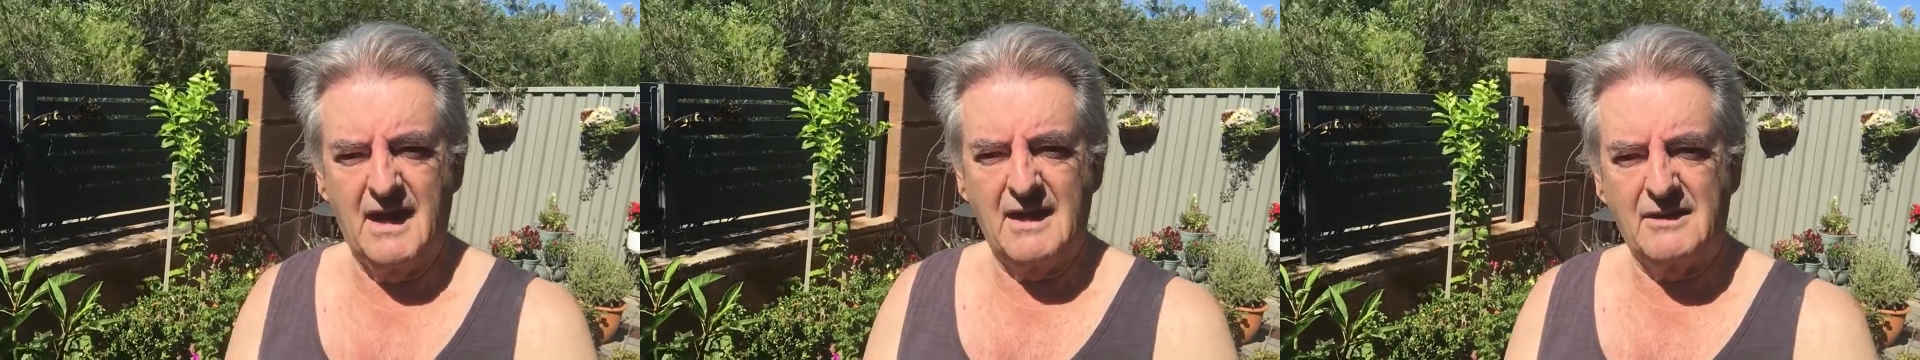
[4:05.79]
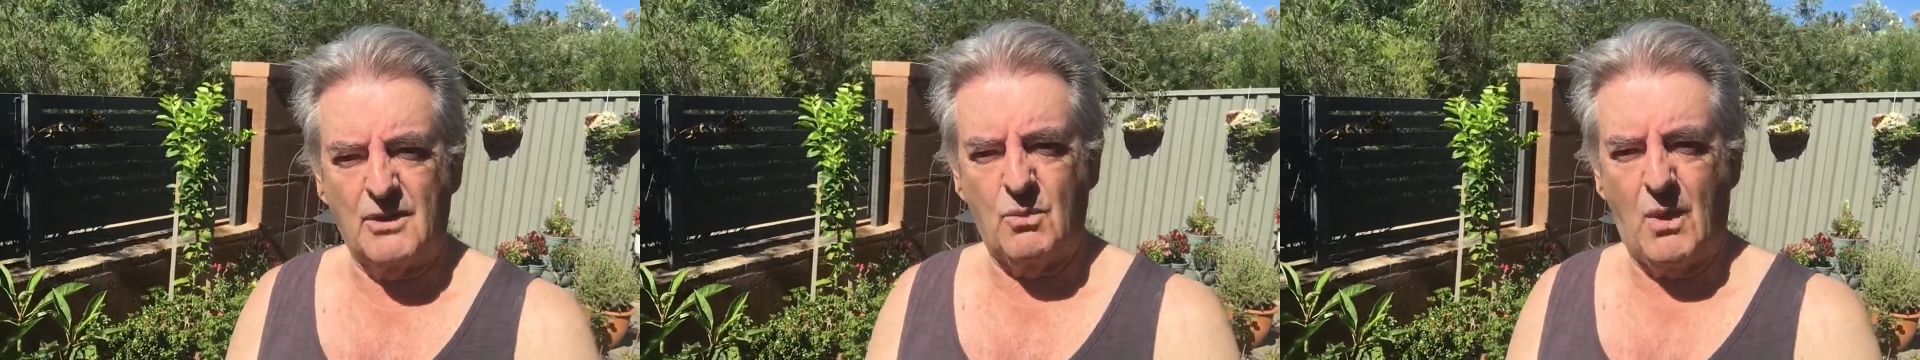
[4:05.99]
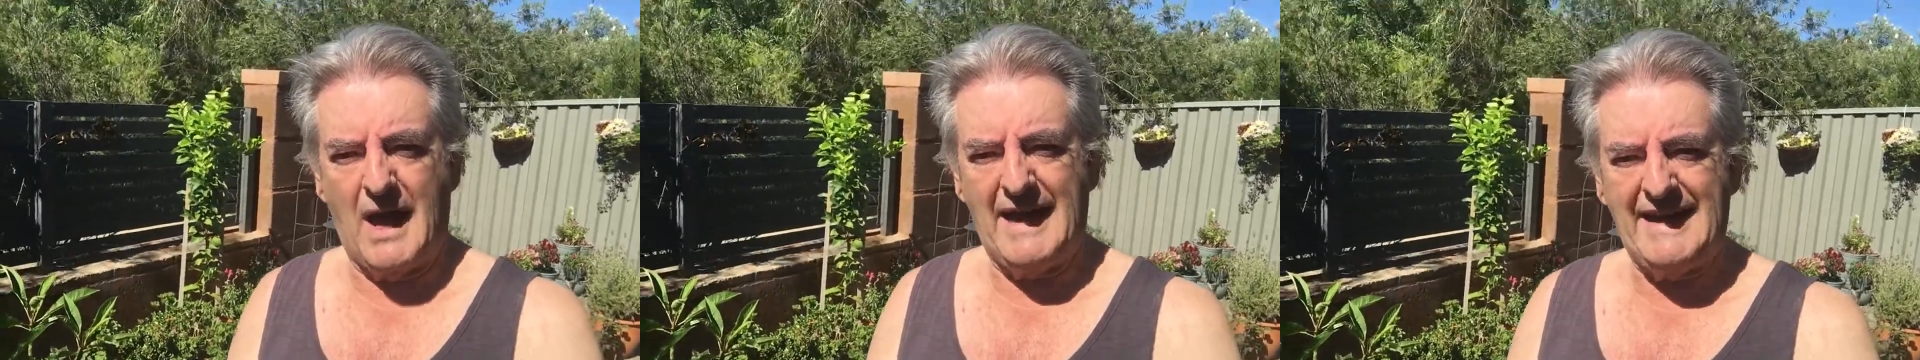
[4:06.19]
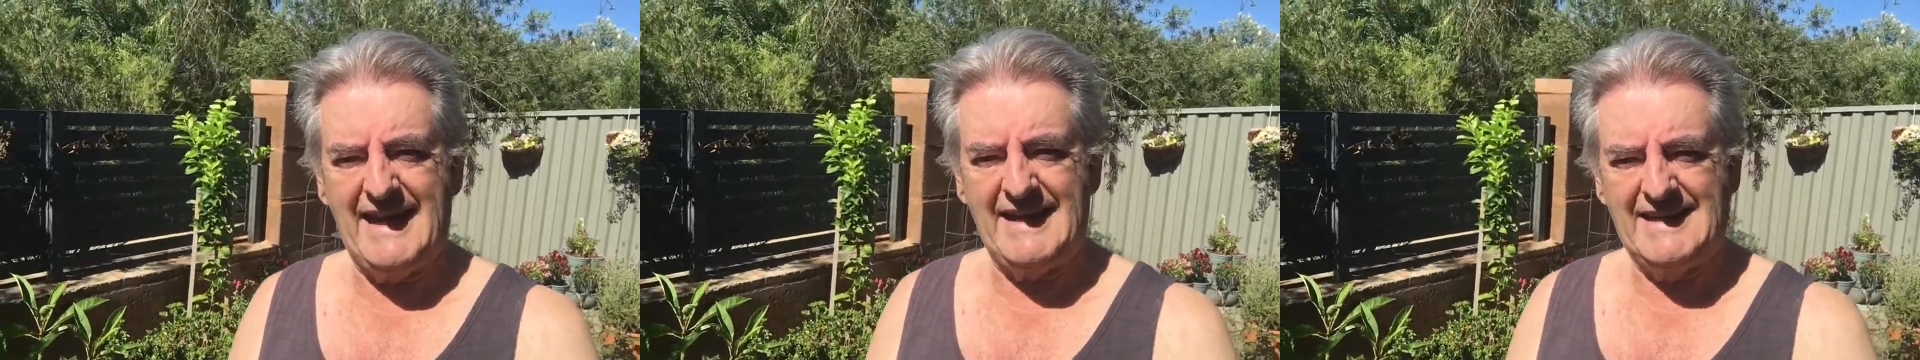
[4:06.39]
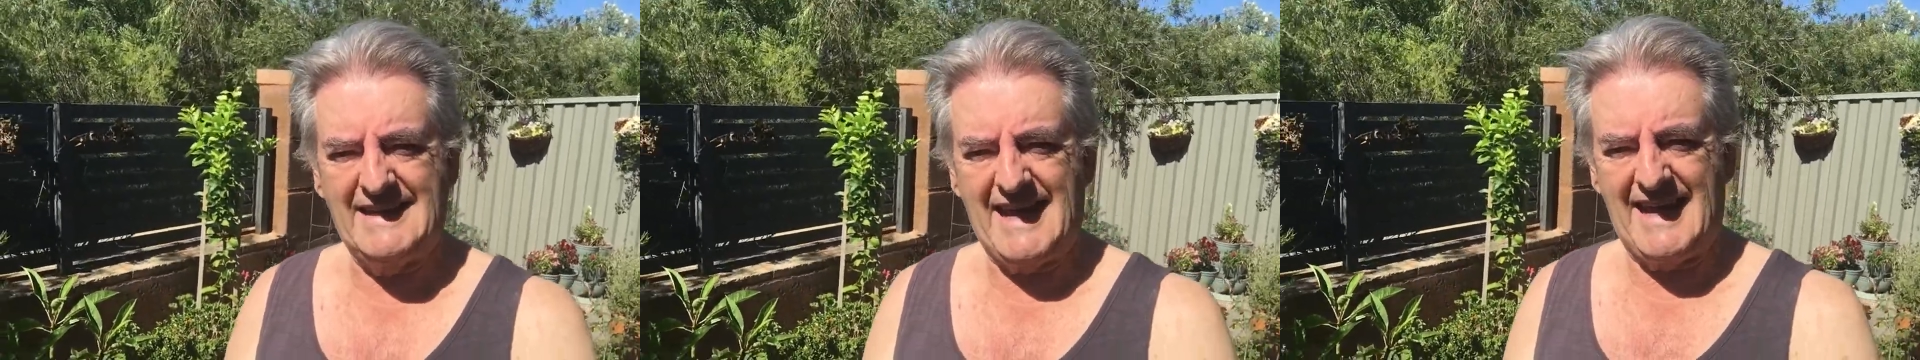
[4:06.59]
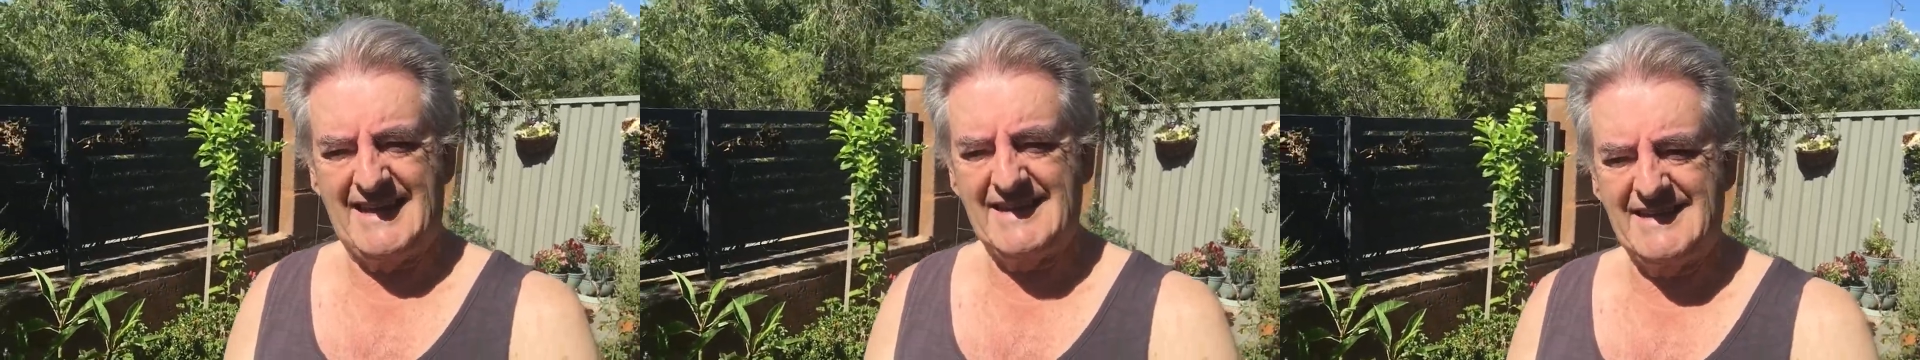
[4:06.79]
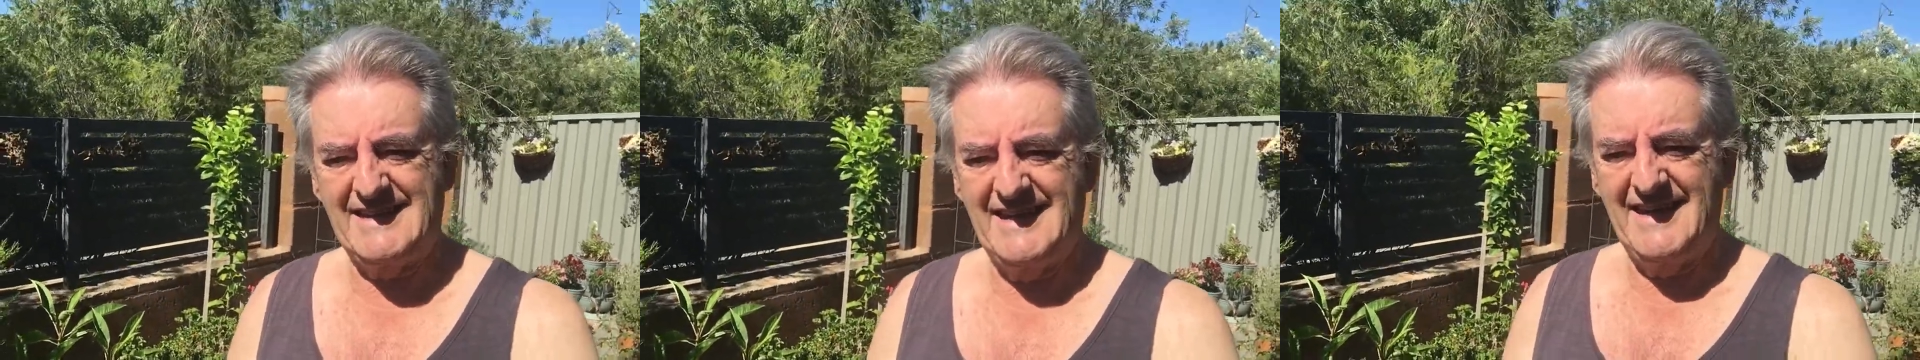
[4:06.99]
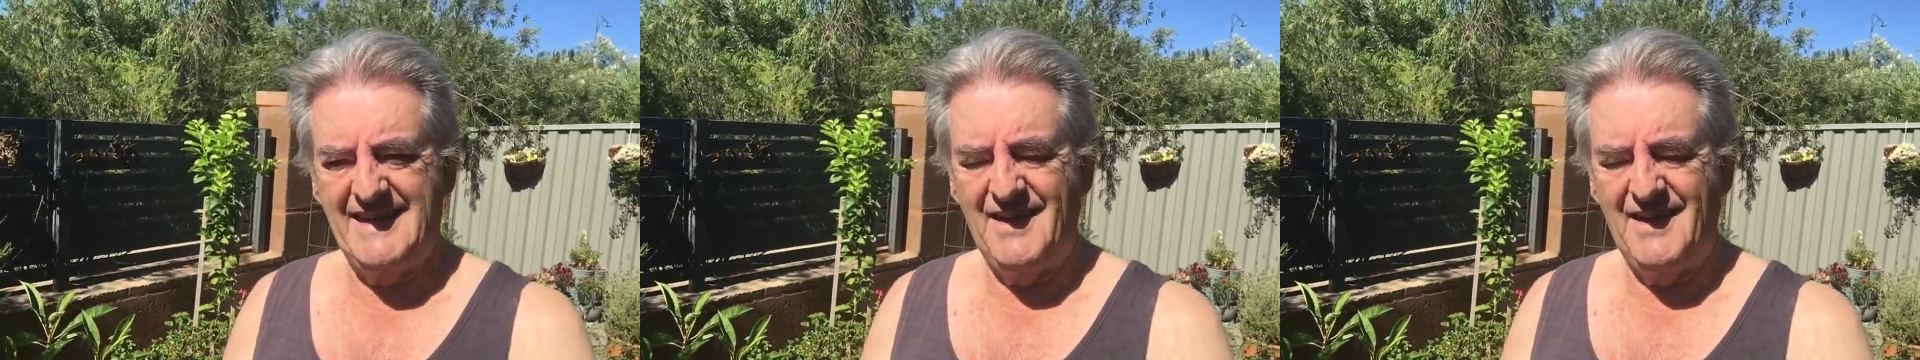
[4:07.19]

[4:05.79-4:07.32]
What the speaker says: So why get taxed